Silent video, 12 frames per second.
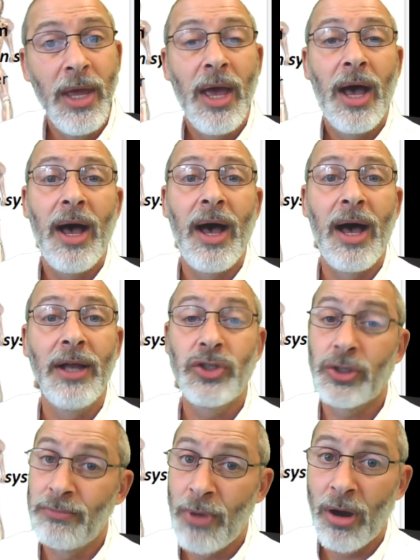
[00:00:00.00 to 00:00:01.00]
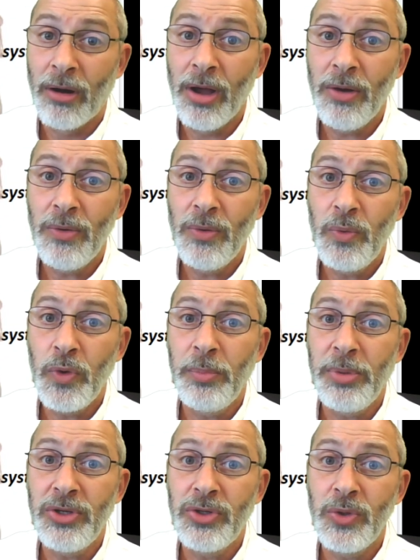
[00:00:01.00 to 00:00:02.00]
we'll
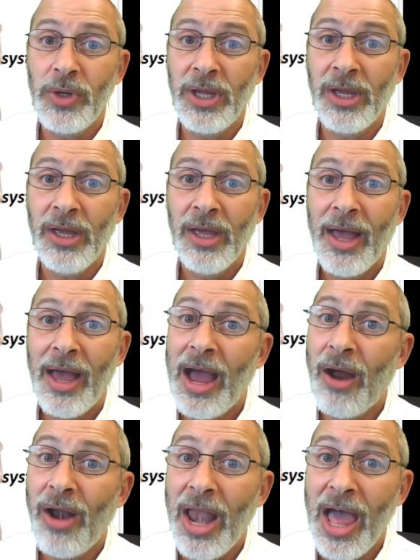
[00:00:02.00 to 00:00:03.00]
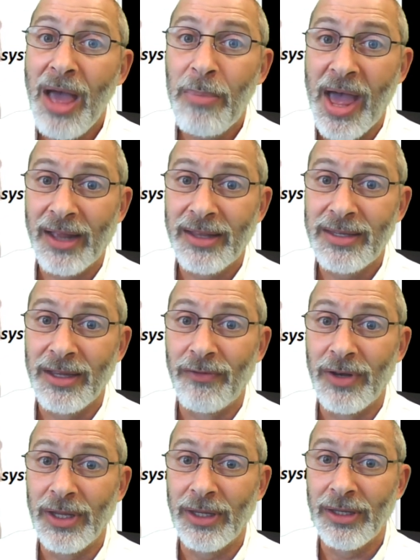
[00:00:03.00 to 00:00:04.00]
be doing our lab
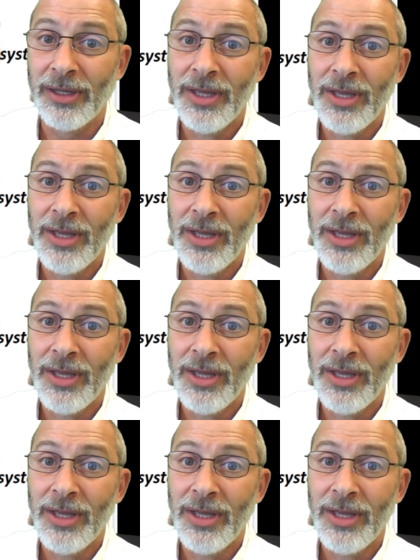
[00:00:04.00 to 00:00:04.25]
activity.